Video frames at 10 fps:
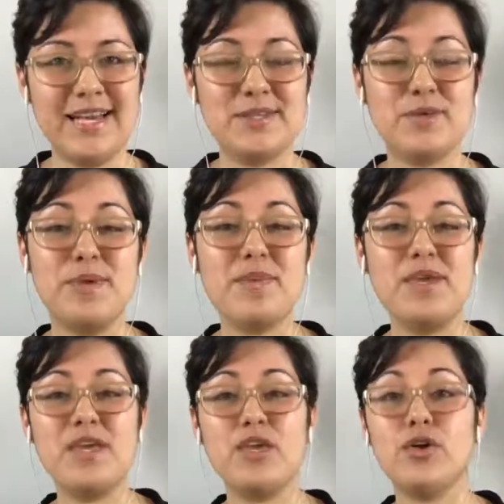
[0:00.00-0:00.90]
So
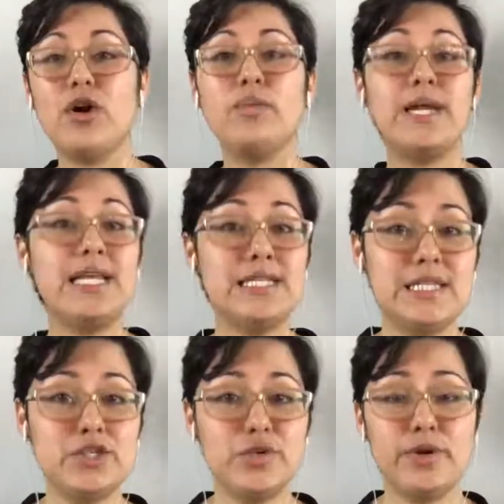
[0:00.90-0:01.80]
maybe you're already a
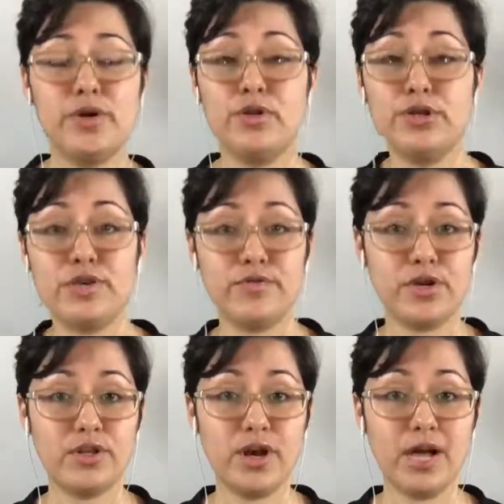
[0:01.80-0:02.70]
teacher, but you're looking for
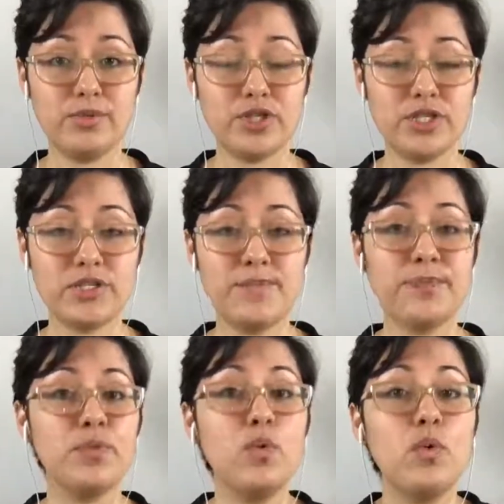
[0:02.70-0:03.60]
other options,
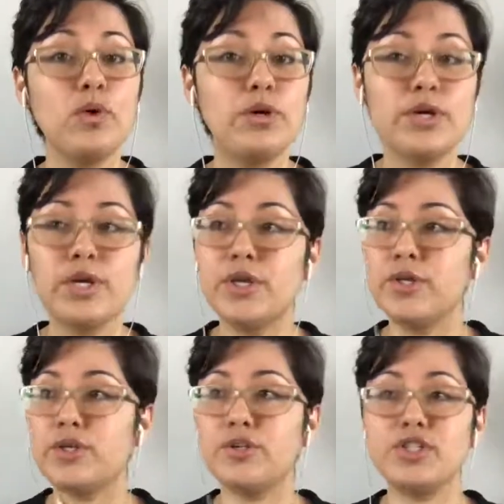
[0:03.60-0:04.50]
or
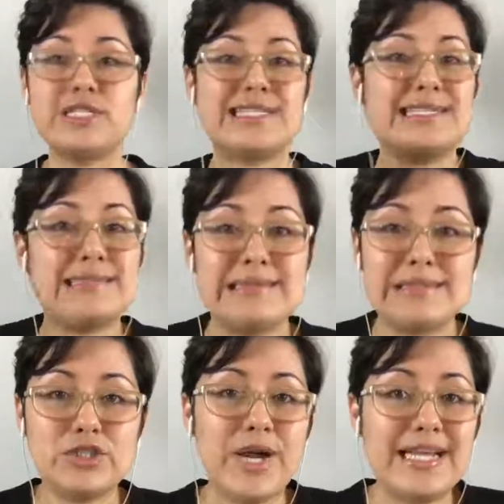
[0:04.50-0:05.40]
you're just
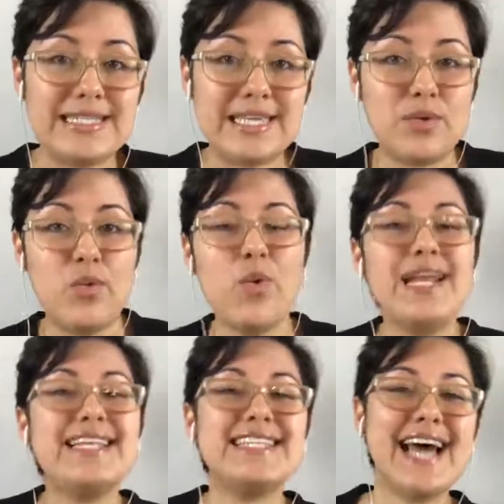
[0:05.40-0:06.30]
trying to see what
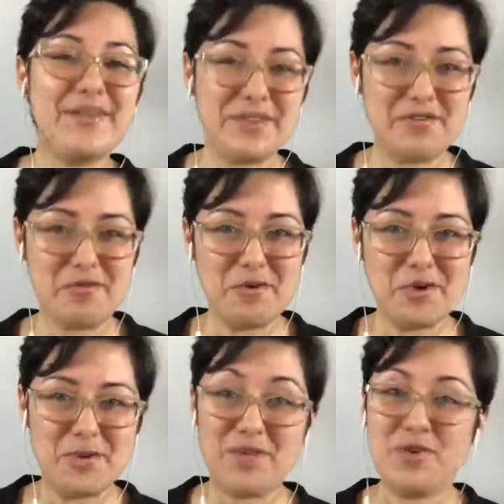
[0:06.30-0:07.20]
is out there for you
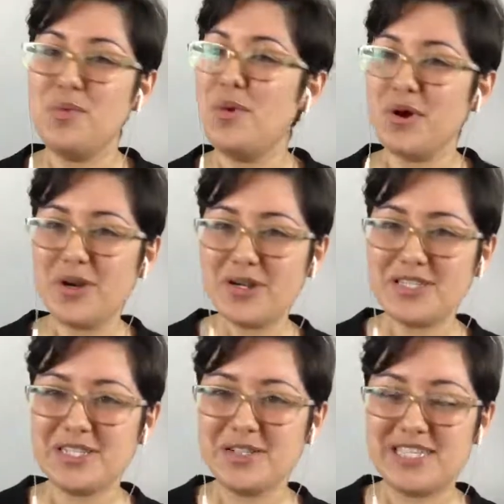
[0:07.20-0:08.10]
if you were
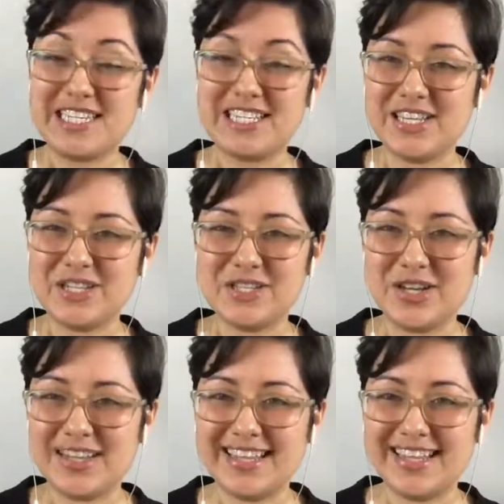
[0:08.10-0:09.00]
to teach English
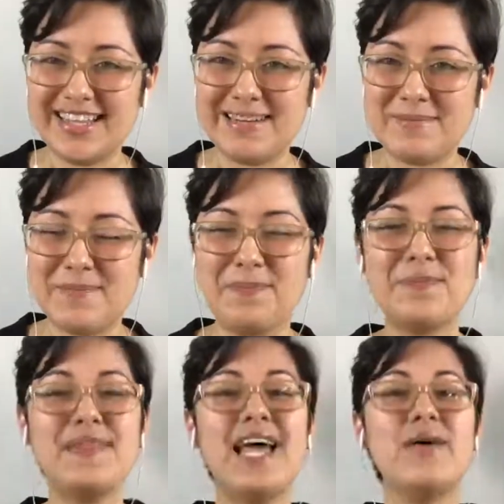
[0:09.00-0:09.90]
online.
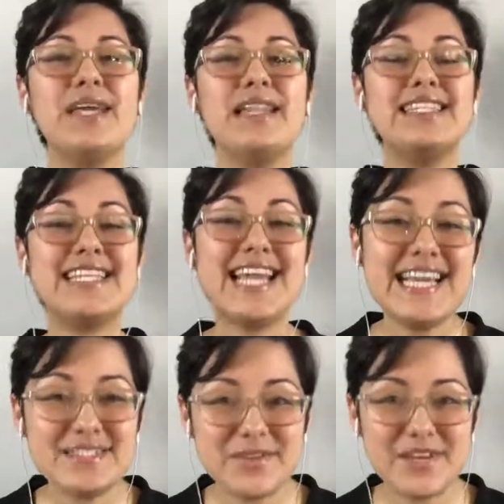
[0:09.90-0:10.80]
Now, in
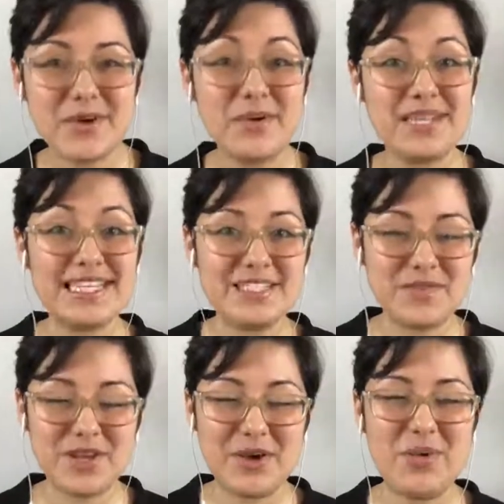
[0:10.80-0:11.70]
today's video, or in this
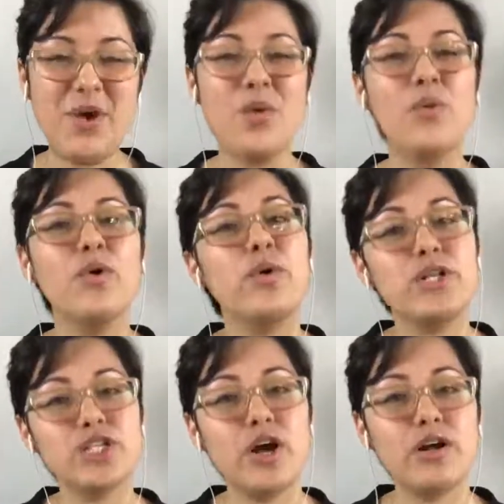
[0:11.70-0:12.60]
video, we're going to
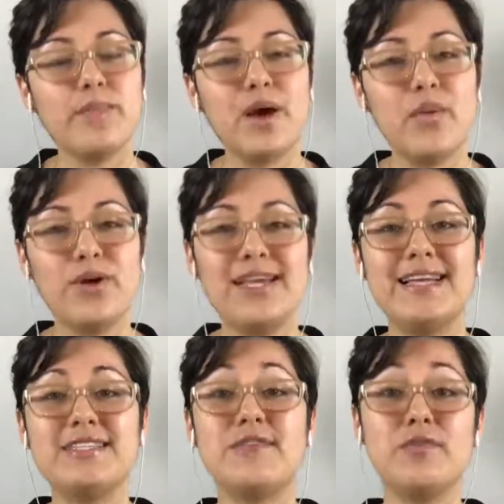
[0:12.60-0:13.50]
talk about working as
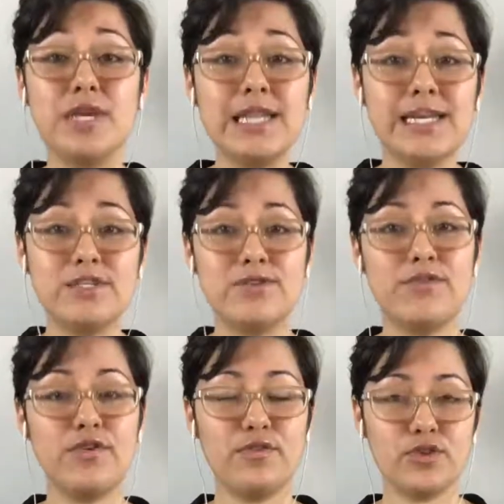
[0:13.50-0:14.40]
a freelancer for
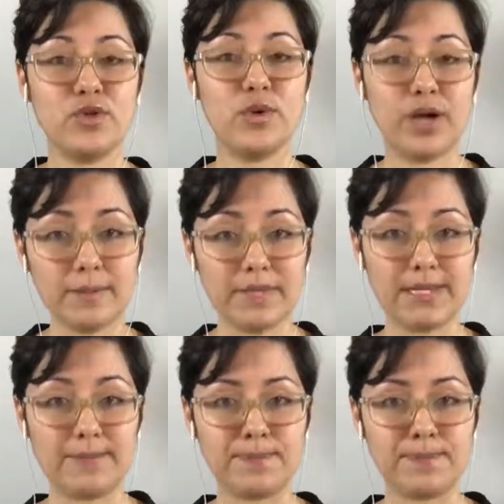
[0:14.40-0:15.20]
a virtual company.